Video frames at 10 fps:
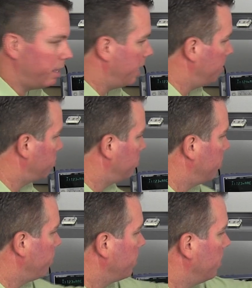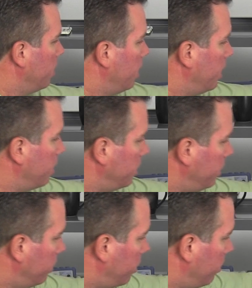milliamps. And on
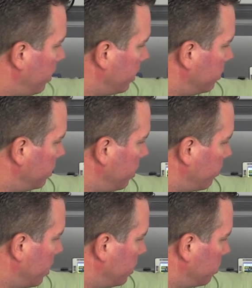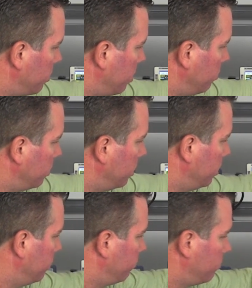here, I can see I've got around
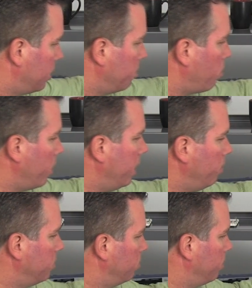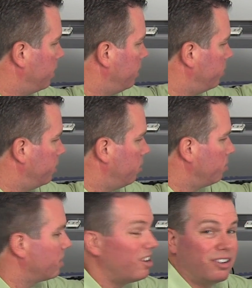10.8, which is about
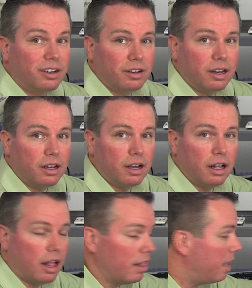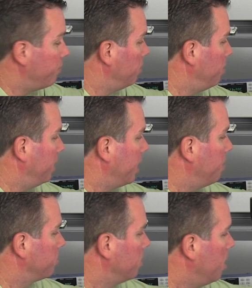almost 111
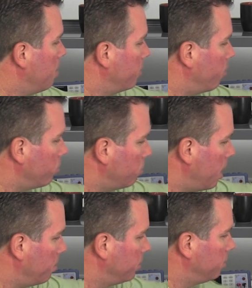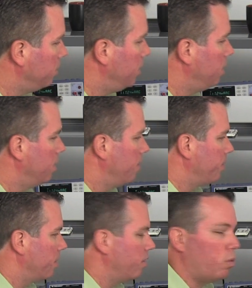milliamps. But you're also able to see
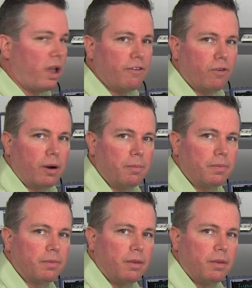the waveform.